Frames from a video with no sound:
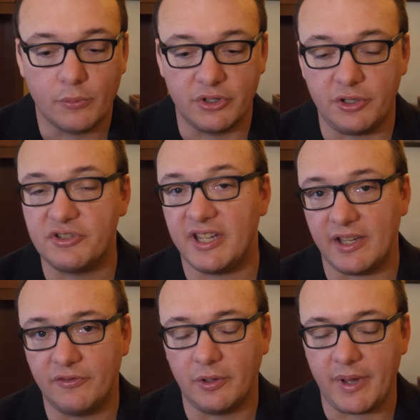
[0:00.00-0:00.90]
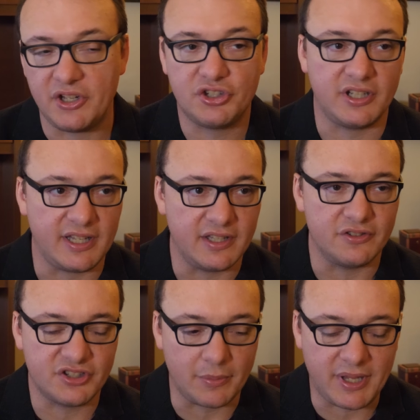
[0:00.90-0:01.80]
reducing inflammation
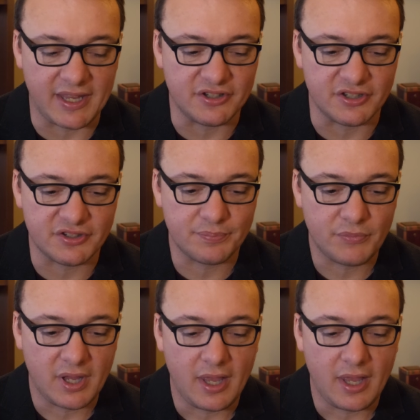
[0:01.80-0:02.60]
in some cases.